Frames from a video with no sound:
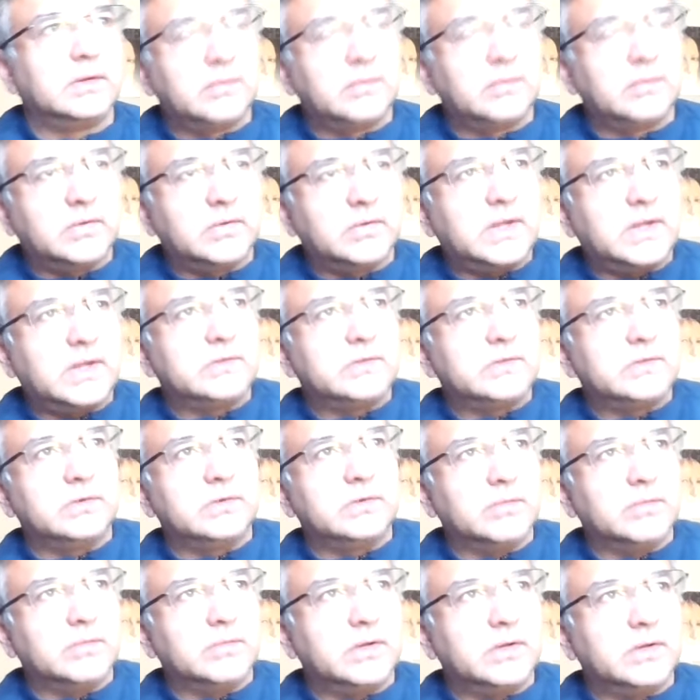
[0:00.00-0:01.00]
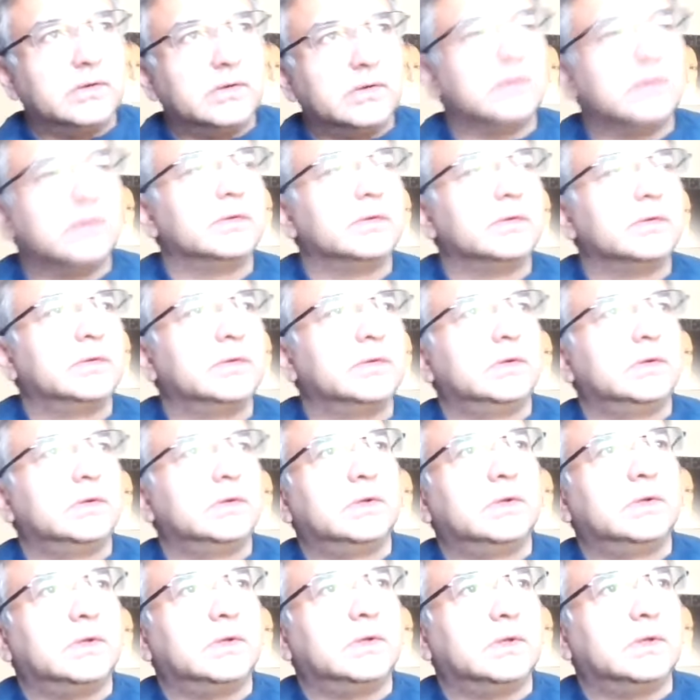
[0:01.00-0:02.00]
attached to your mother,
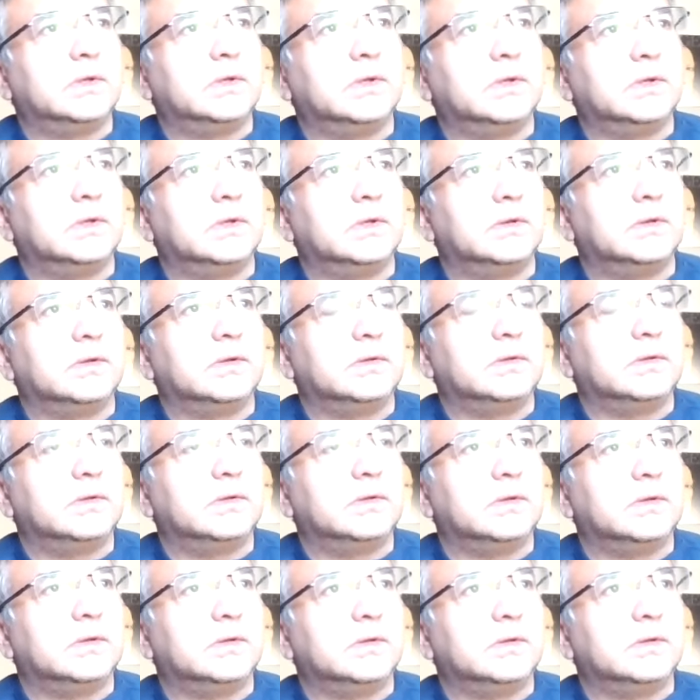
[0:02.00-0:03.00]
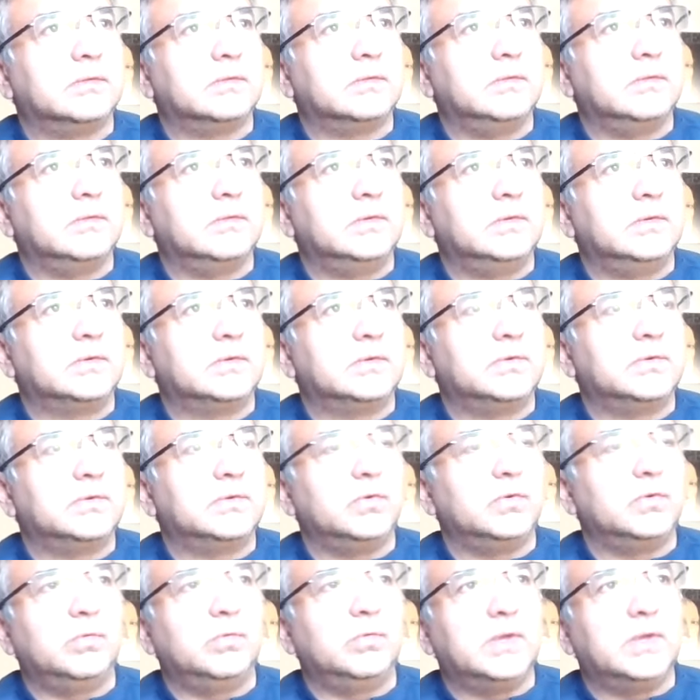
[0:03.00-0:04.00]
and you just
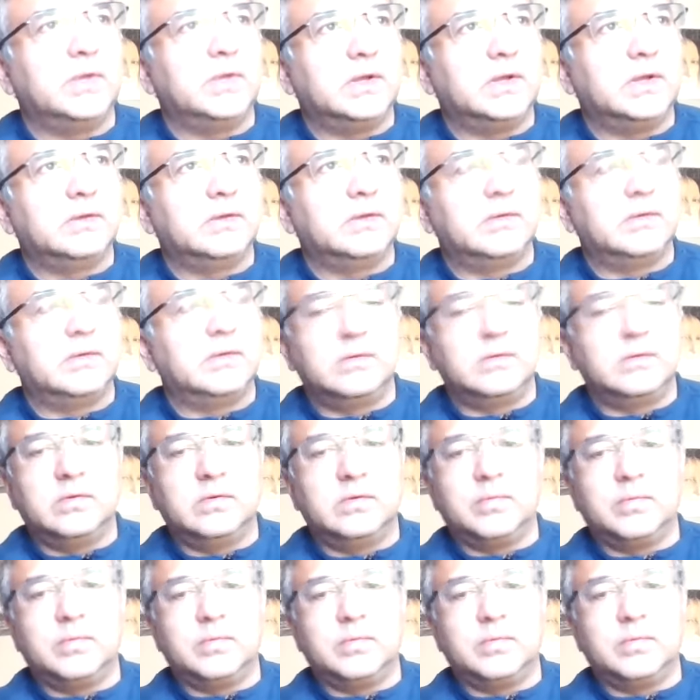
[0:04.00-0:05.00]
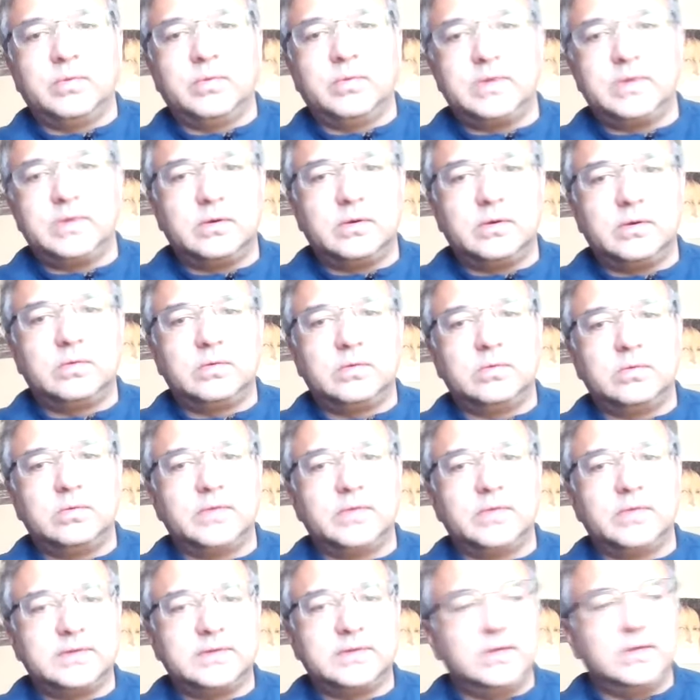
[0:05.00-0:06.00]
assume that you're a part within a whole.
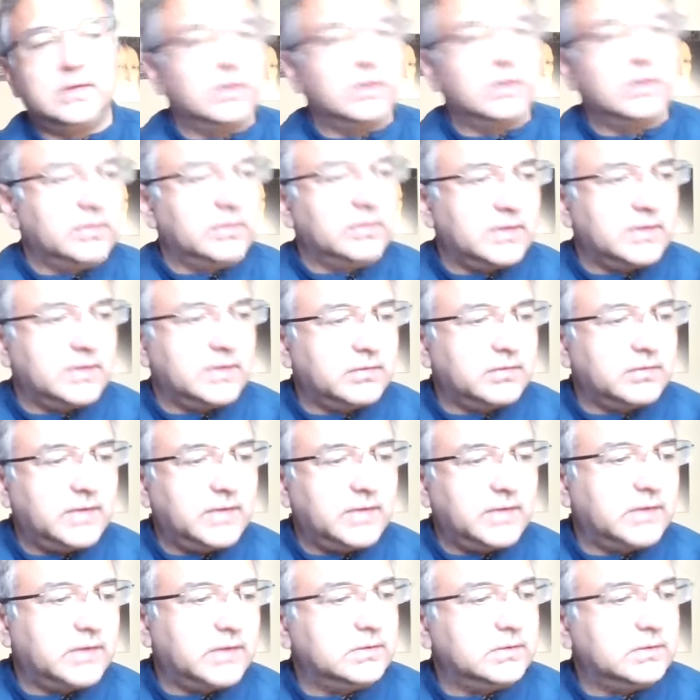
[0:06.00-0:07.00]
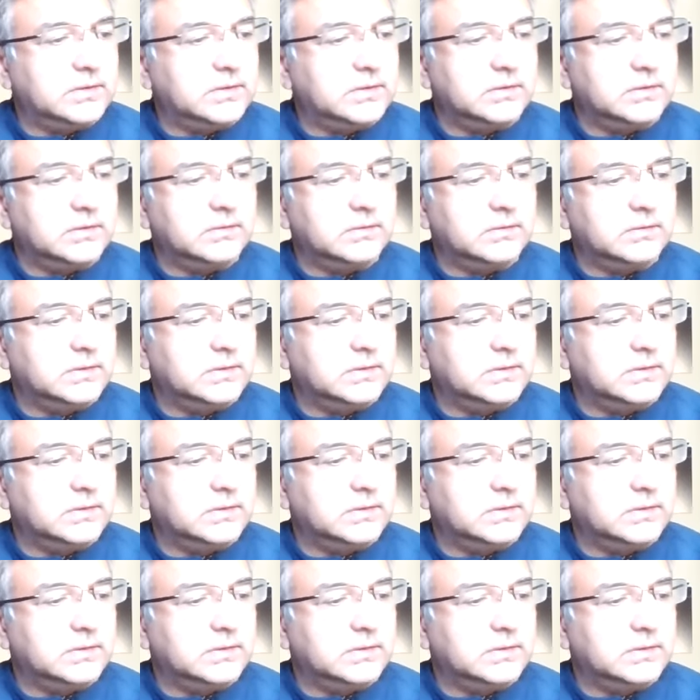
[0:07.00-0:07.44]
That's how you get all your satisfaction. And